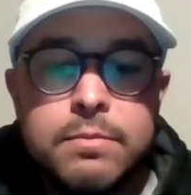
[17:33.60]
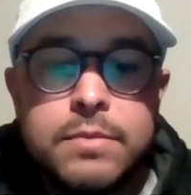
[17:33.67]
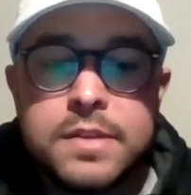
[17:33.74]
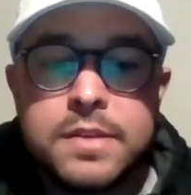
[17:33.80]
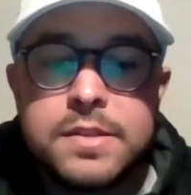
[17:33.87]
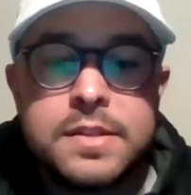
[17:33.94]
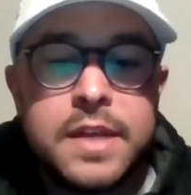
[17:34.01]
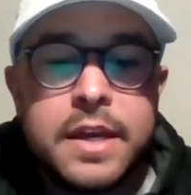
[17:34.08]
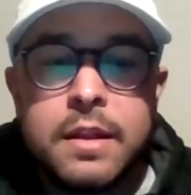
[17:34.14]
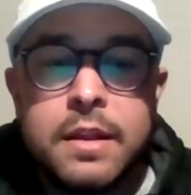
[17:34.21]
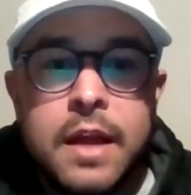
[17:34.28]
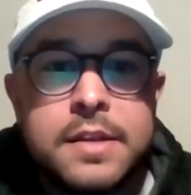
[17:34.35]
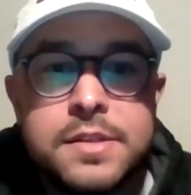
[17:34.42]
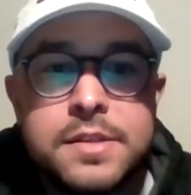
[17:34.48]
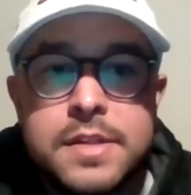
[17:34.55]
Doesn't take a
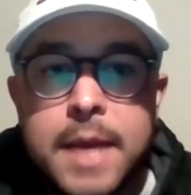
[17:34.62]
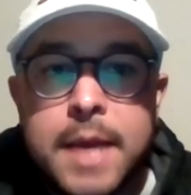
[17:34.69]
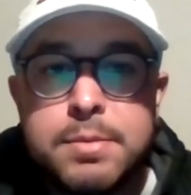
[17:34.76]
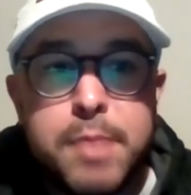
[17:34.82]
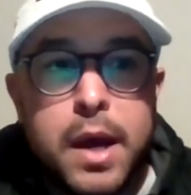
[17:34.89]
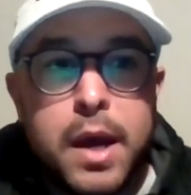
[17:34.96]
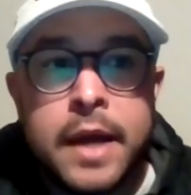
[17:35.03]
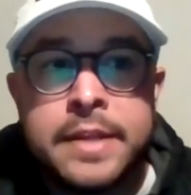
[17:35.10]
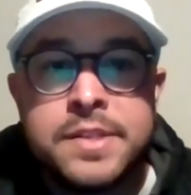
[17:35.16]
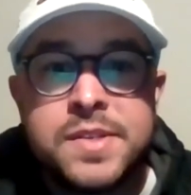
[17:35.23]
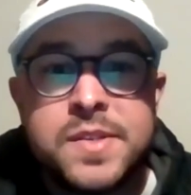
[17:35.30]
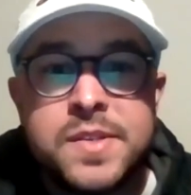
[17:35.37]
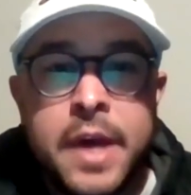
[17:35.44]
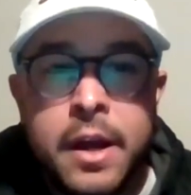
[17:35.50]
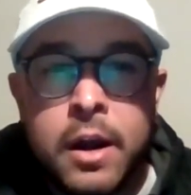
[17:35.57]
lot of snaps behind
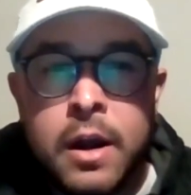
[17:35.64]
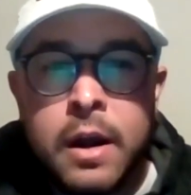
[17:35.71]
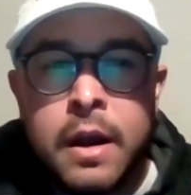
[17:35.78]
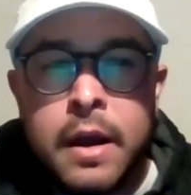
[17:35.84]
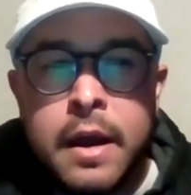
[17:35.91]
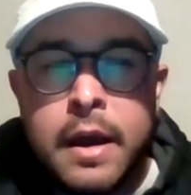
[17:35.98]
center.